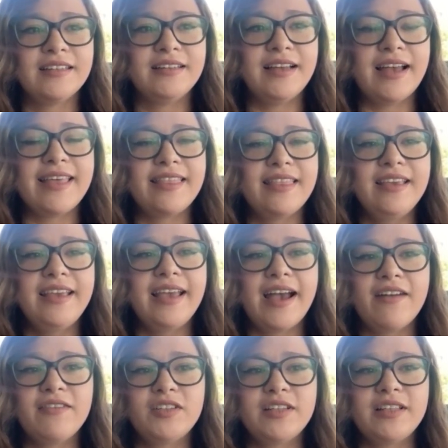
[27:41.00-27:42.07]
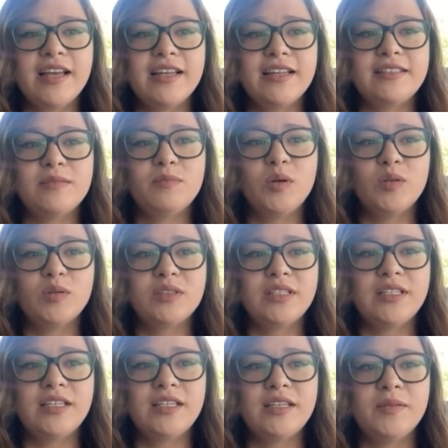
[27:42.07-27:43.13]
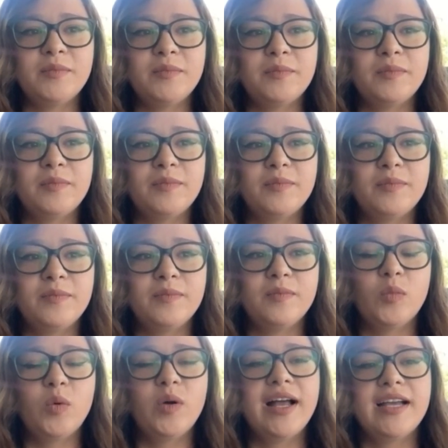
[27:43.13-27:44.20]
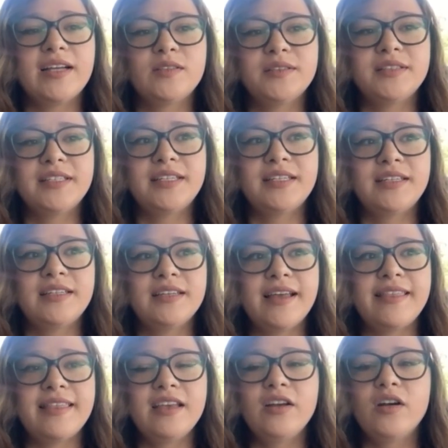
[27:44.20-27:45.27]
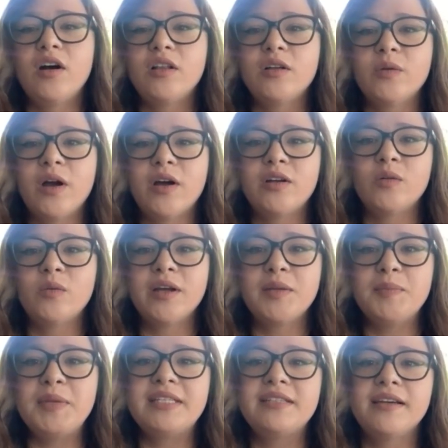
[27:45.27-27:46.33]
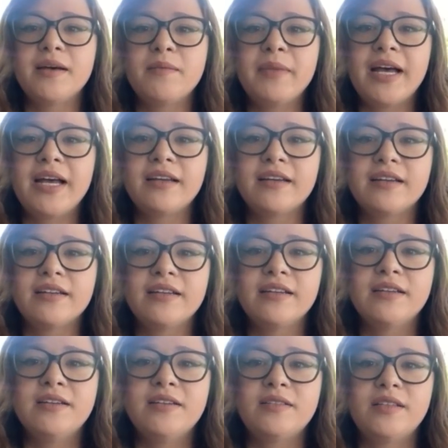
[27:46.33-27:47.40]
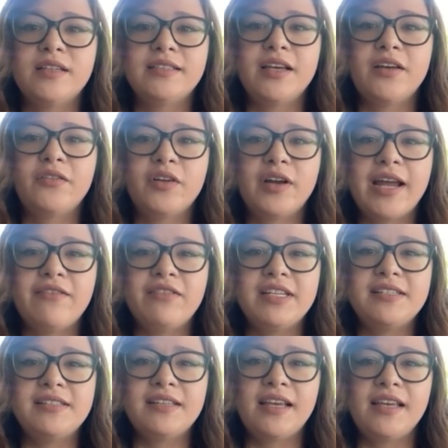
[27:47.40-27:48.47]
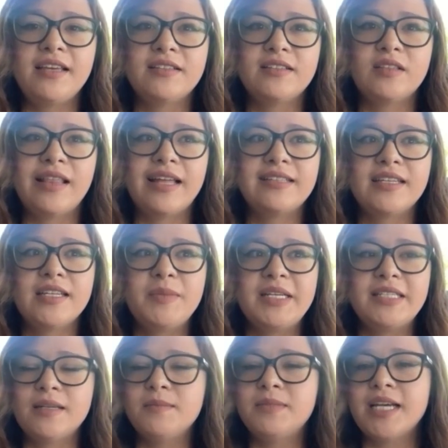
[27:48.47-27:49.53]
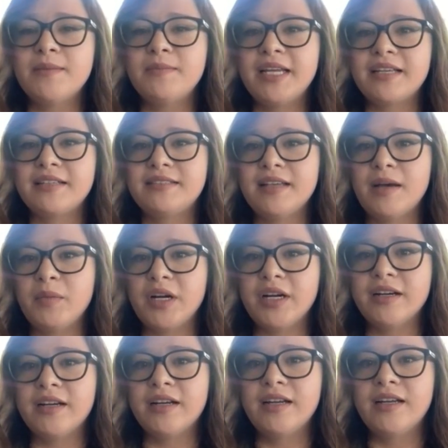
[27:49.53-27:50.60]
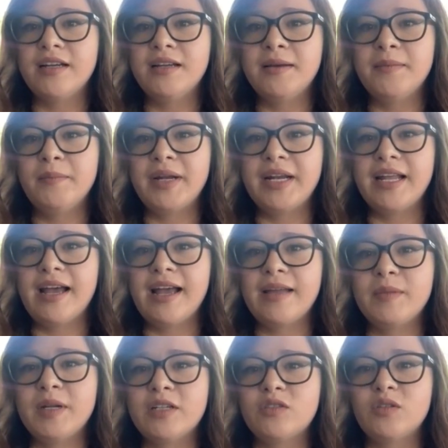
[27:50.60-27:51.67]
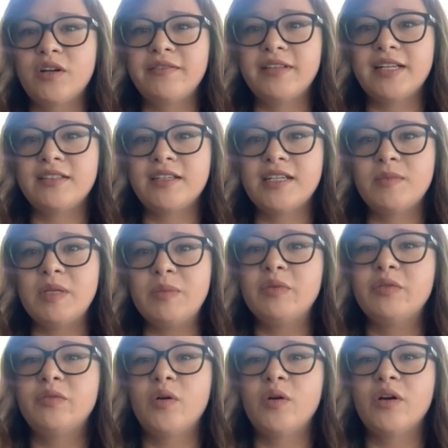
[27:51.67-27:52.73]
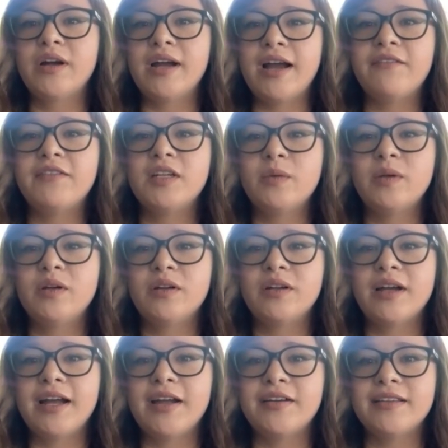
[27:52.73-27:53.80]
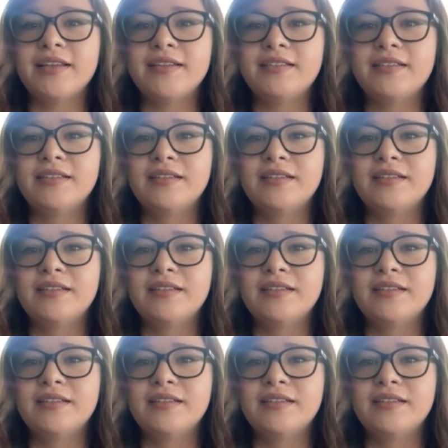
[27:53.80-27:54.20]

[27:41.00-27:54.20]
I think after that it's mostly, well, actually, I think Colorado wanted me to come back. So that's at For Heaven's Sake. So that's going to be sometime next summer. But I'm not sure if that's going to be before or after we go to Ireland.